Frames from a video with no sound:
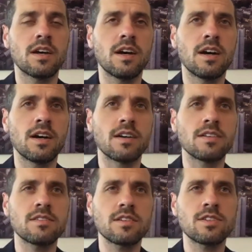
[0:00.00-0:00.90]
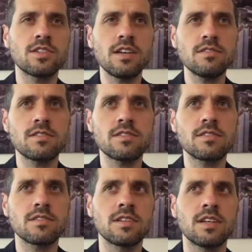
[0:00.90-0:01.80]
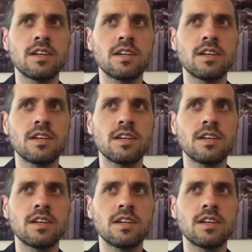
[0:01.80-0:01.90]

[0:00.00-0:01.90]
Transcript: uh, suggests